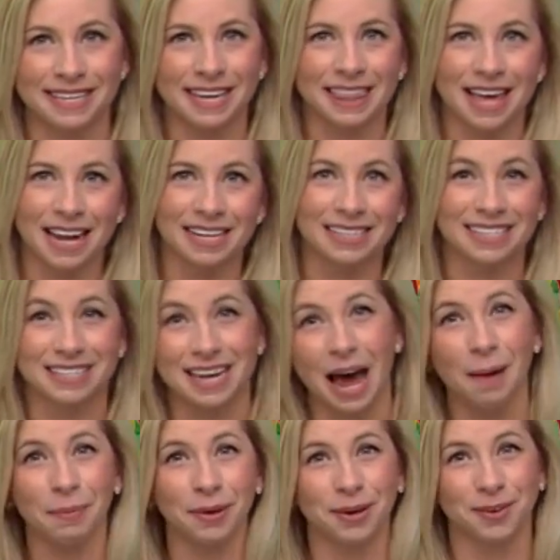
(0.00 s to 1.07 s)
and that is
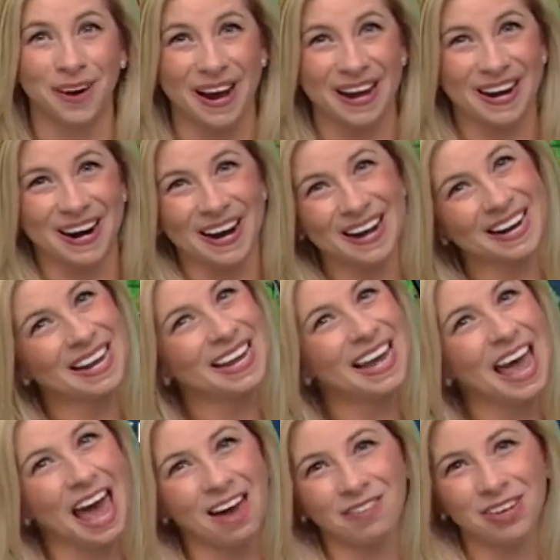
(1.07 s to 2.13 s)
Doppler radar.
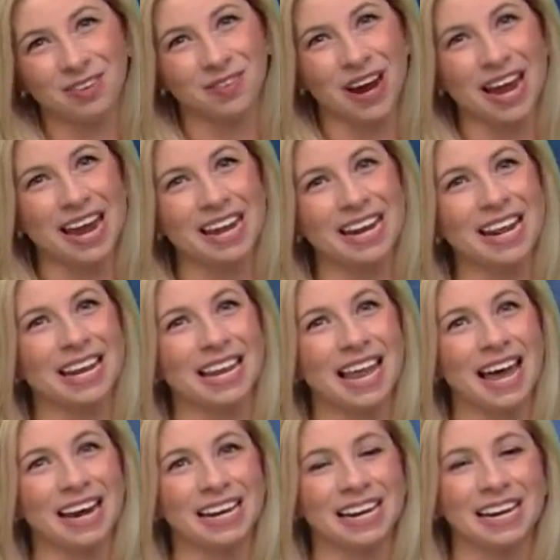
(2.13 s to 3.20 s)
Heavy rain and
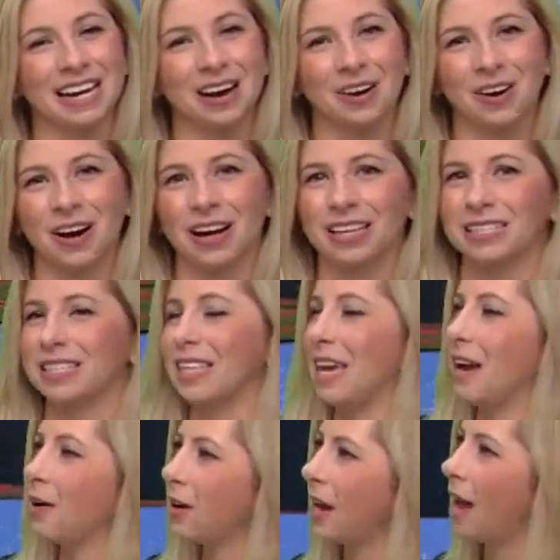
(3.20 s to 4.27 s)
lightning across the
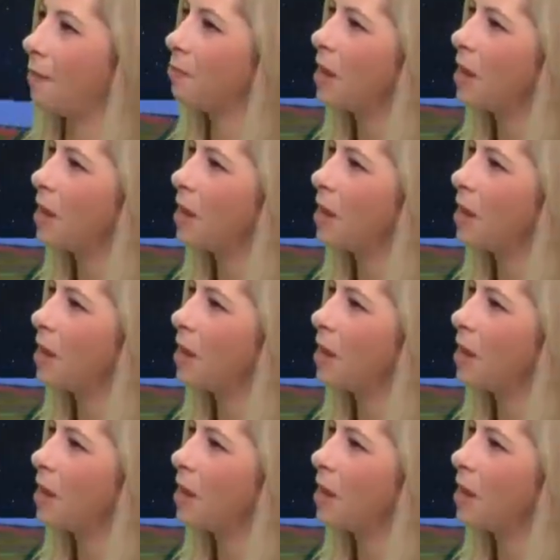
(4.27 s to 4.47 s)
area.